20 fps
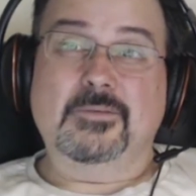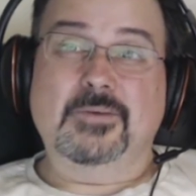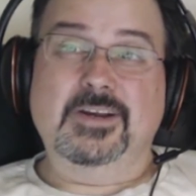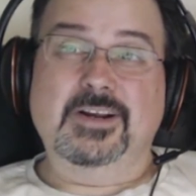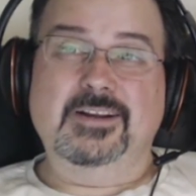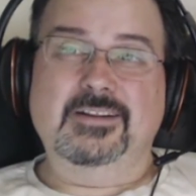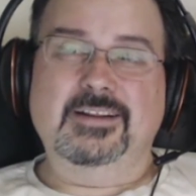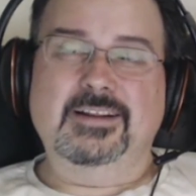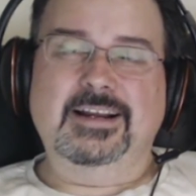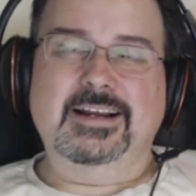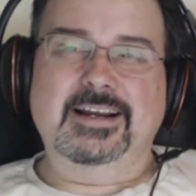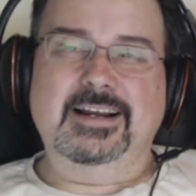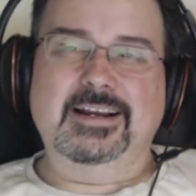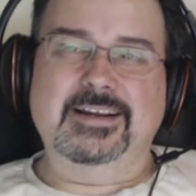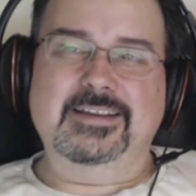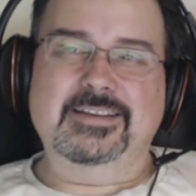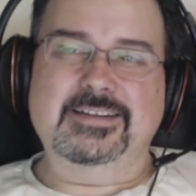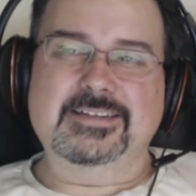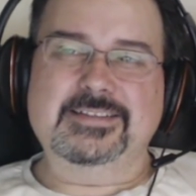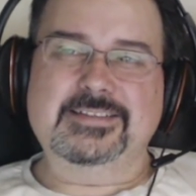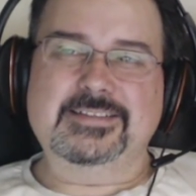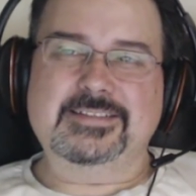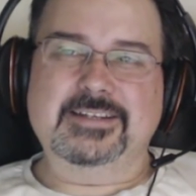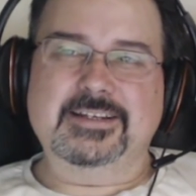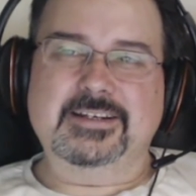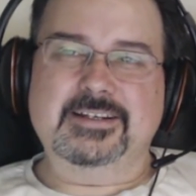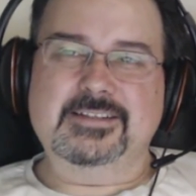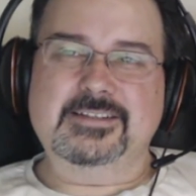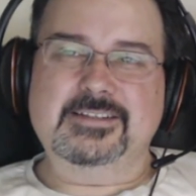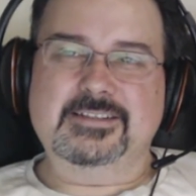Well, there's
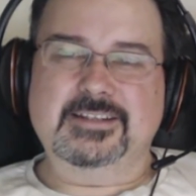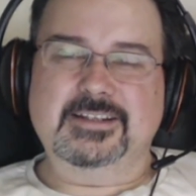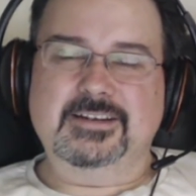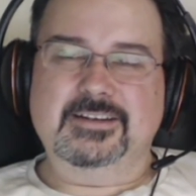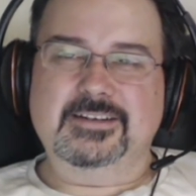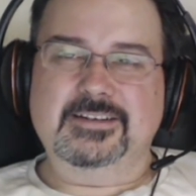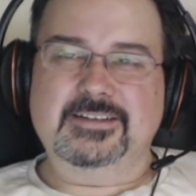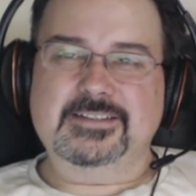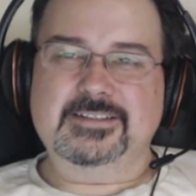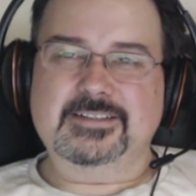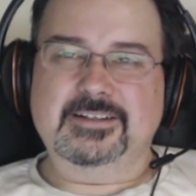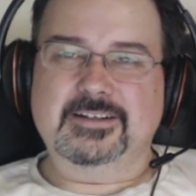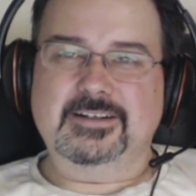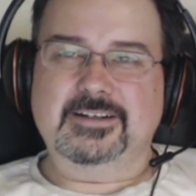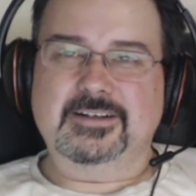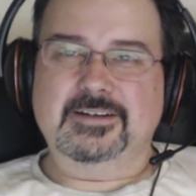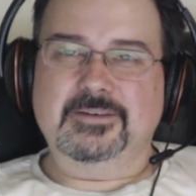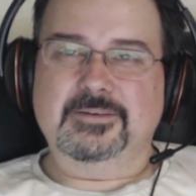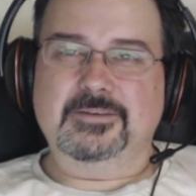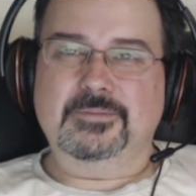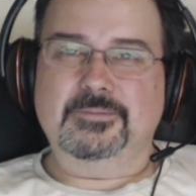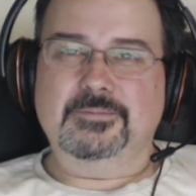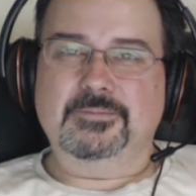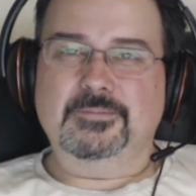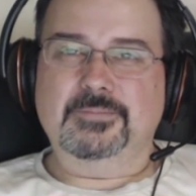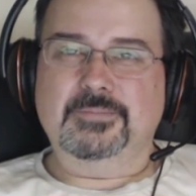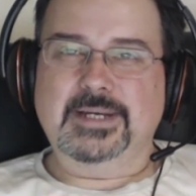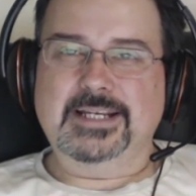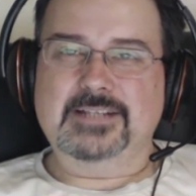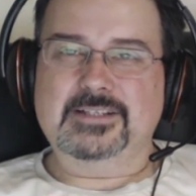a
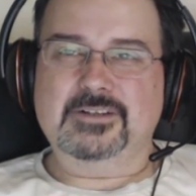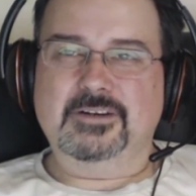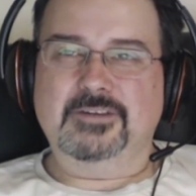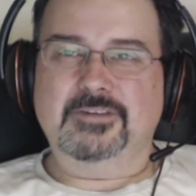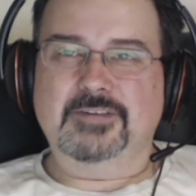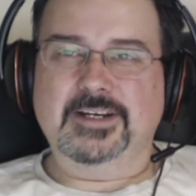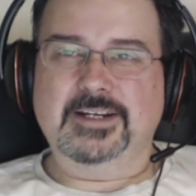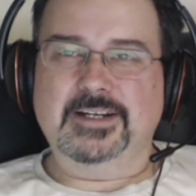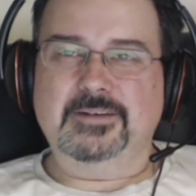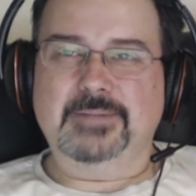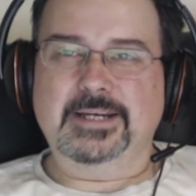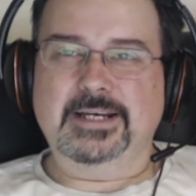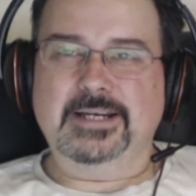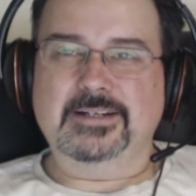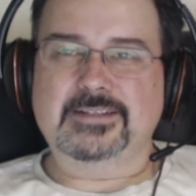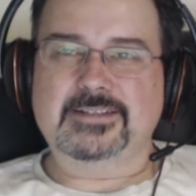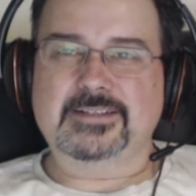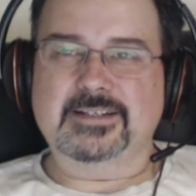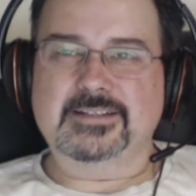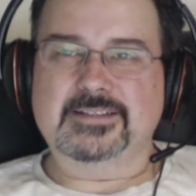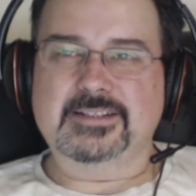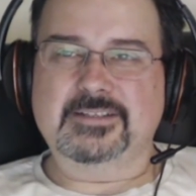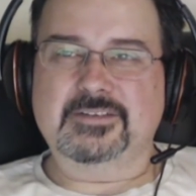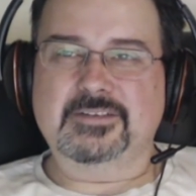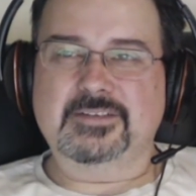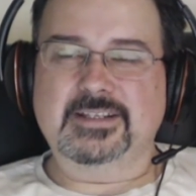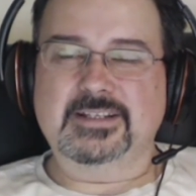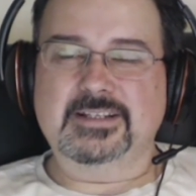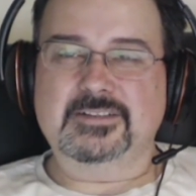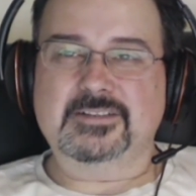page I found about
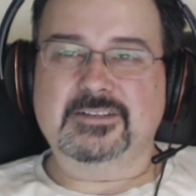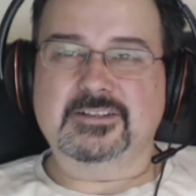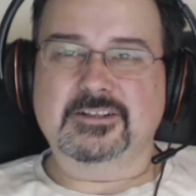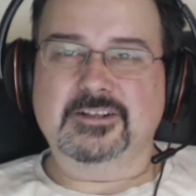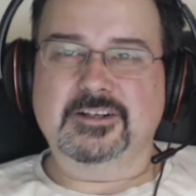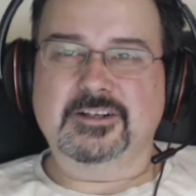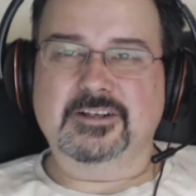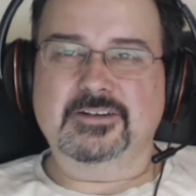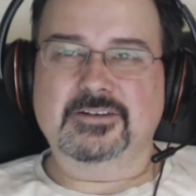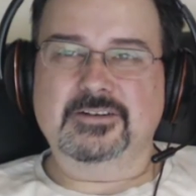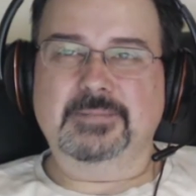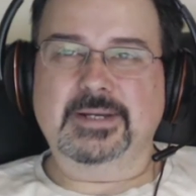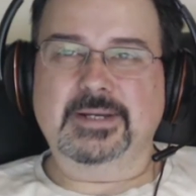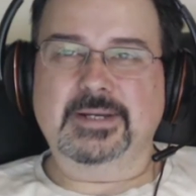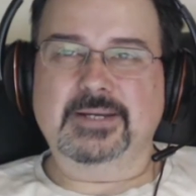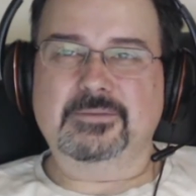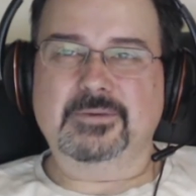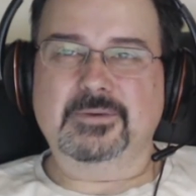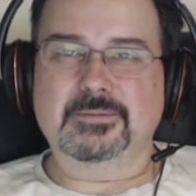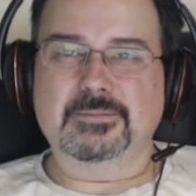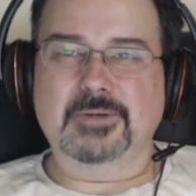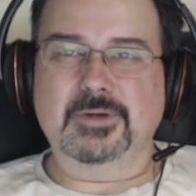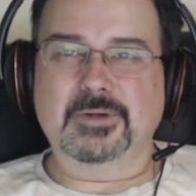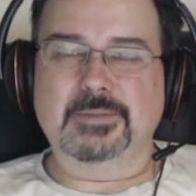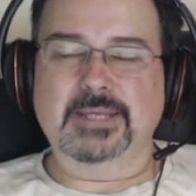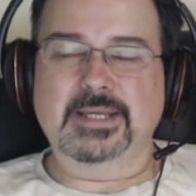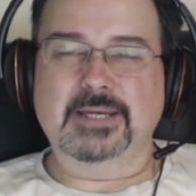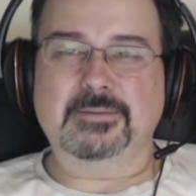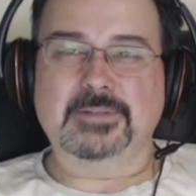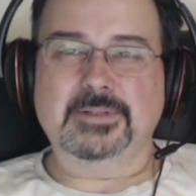7 things to know about what
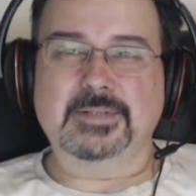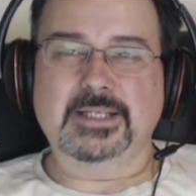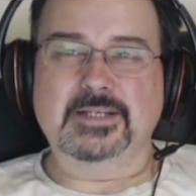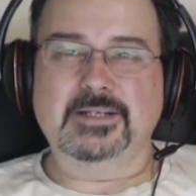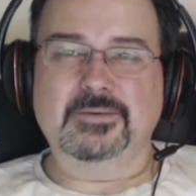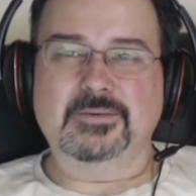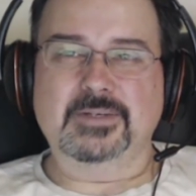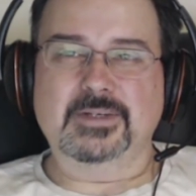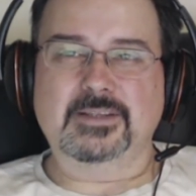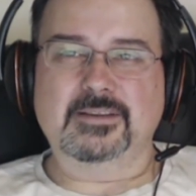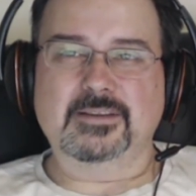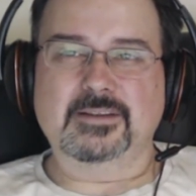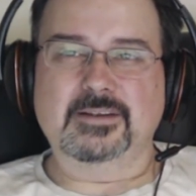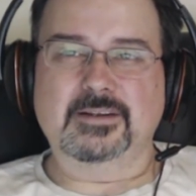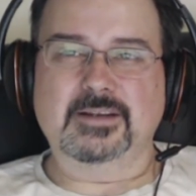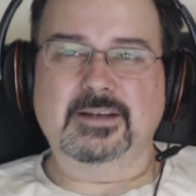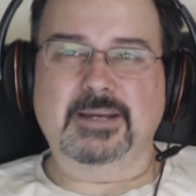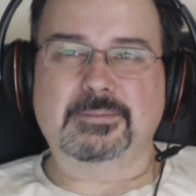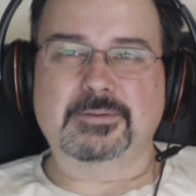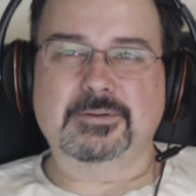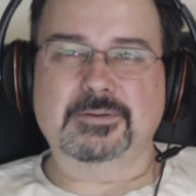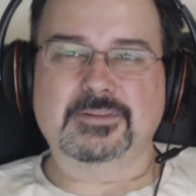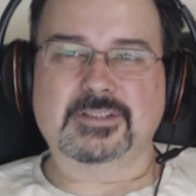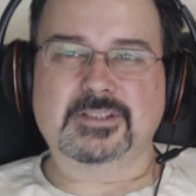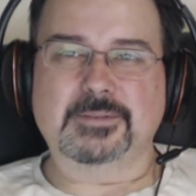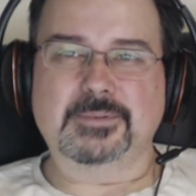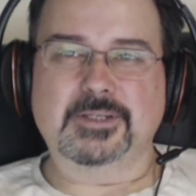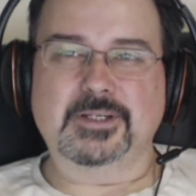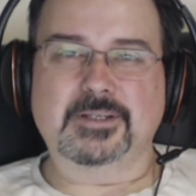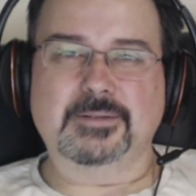might be happening with Apple's
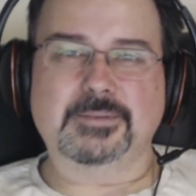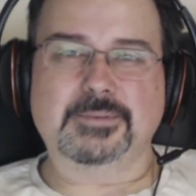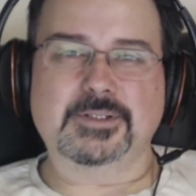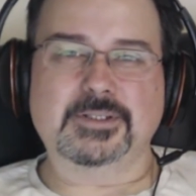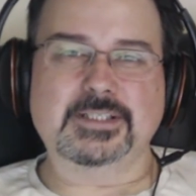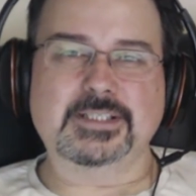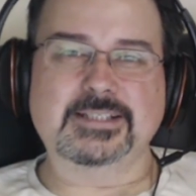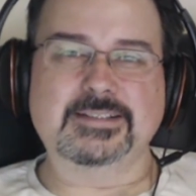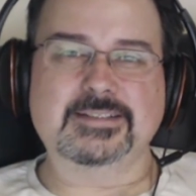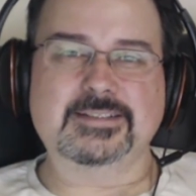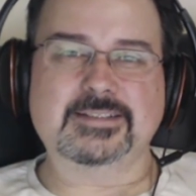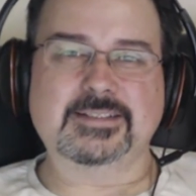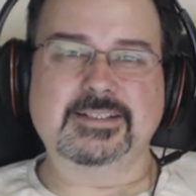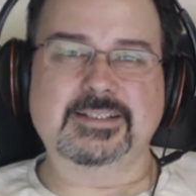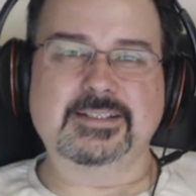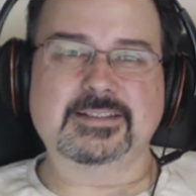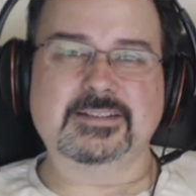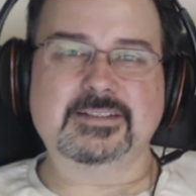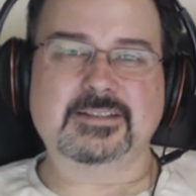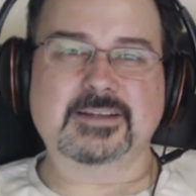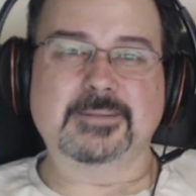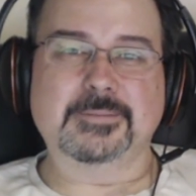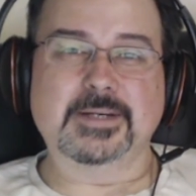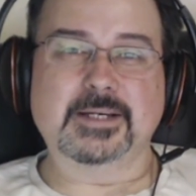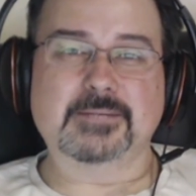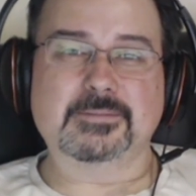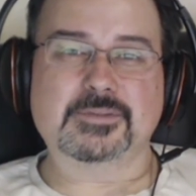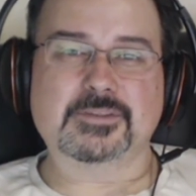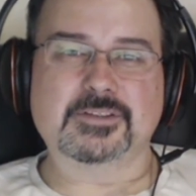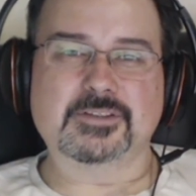WWDC that's
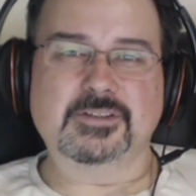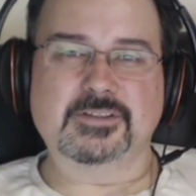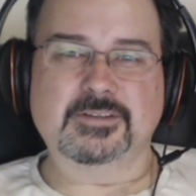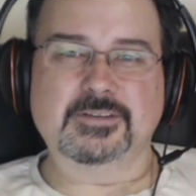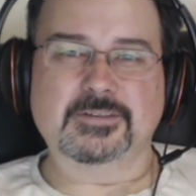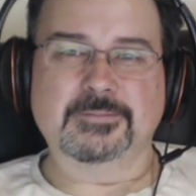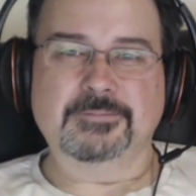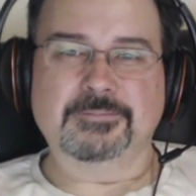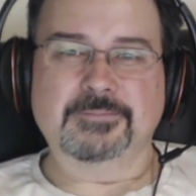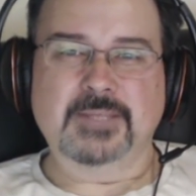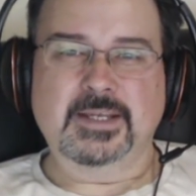coming up soon.